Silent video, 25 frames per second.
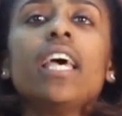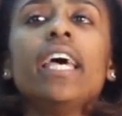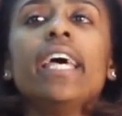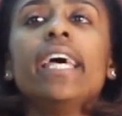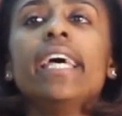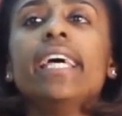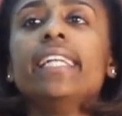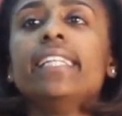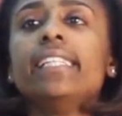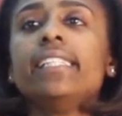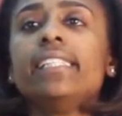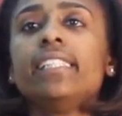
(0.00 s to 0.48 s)

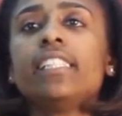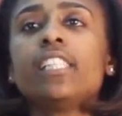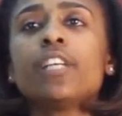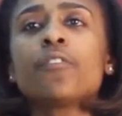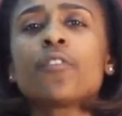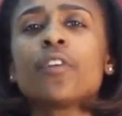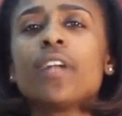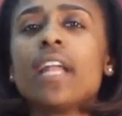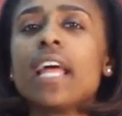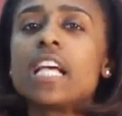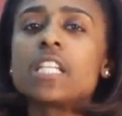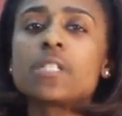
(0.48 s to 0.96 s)
And
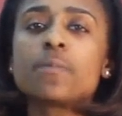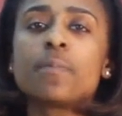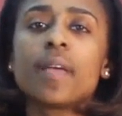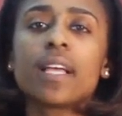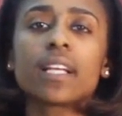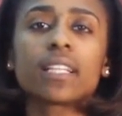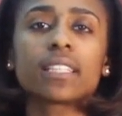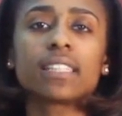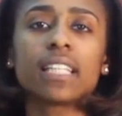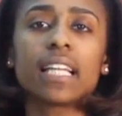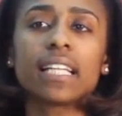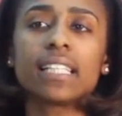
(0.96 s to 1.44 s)
different
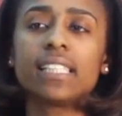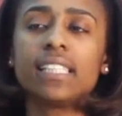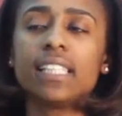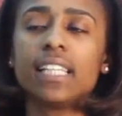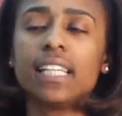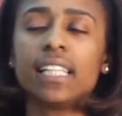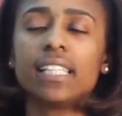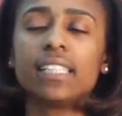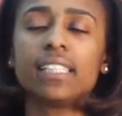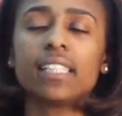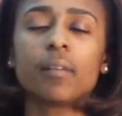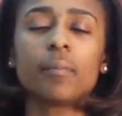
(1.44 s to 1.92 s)
aspects like
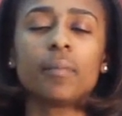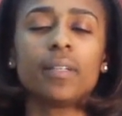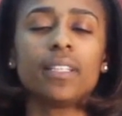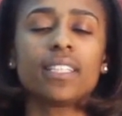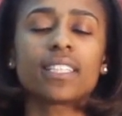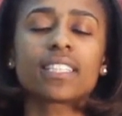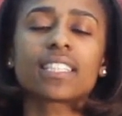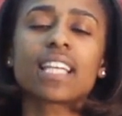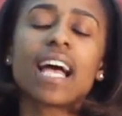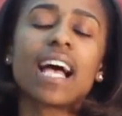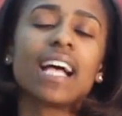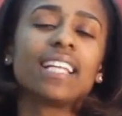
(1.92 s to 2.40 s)
that. I
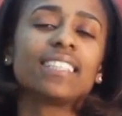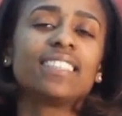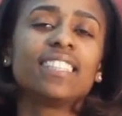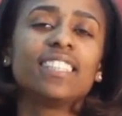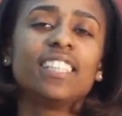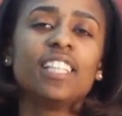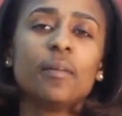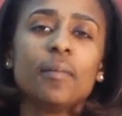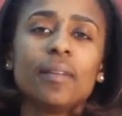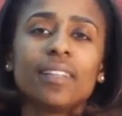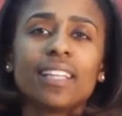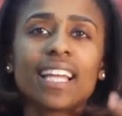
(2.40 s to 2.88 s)
mean, the sky's
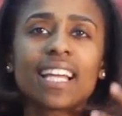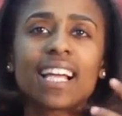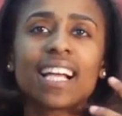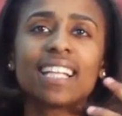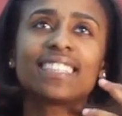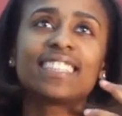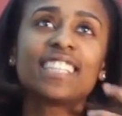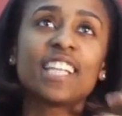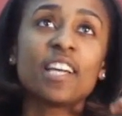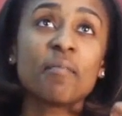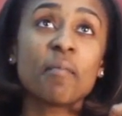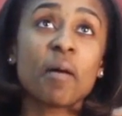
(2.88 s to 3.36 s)
the limit.
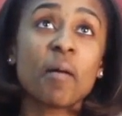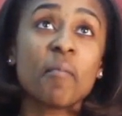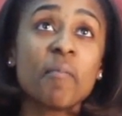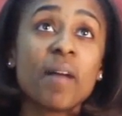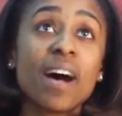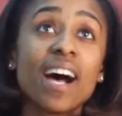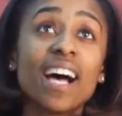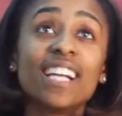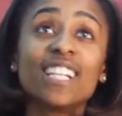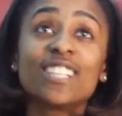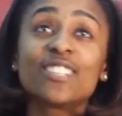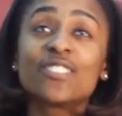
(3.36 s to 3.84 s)
Like I said, my
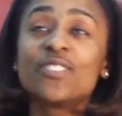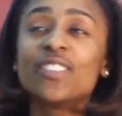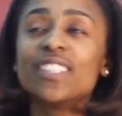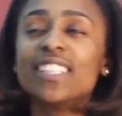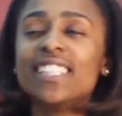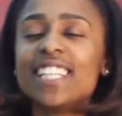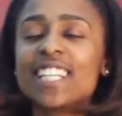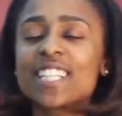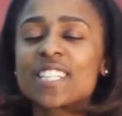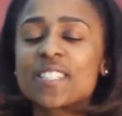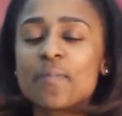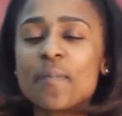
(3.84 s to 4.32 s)
mind is
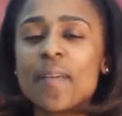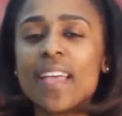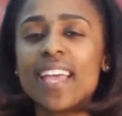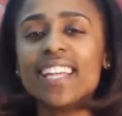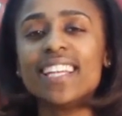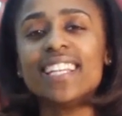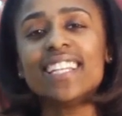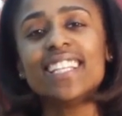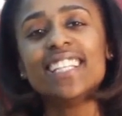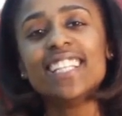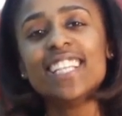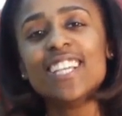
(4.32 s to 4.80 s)
really
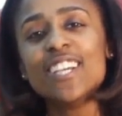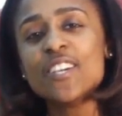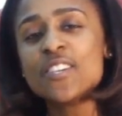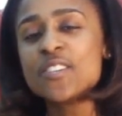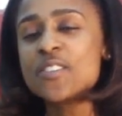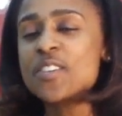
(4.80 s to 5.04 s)
expanding.